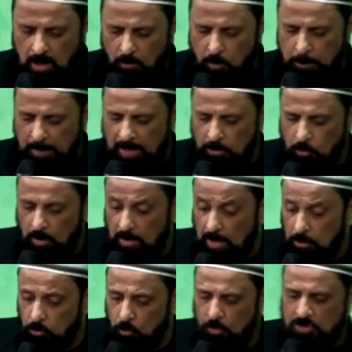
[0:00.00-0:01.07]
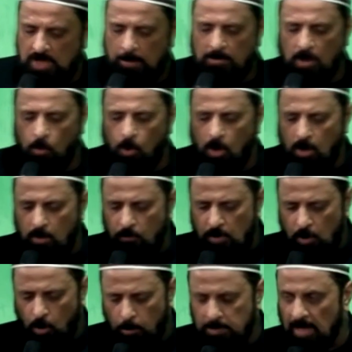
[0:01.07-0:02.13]
We pray to Allah to stop the war. We
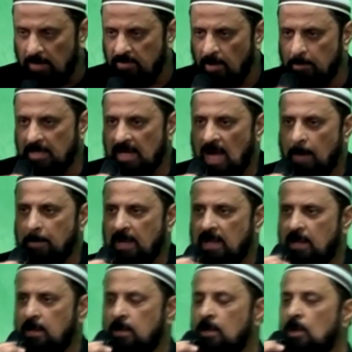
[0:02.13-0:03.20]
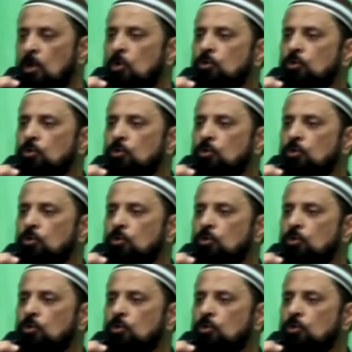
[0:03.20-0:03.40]
hope that something happened in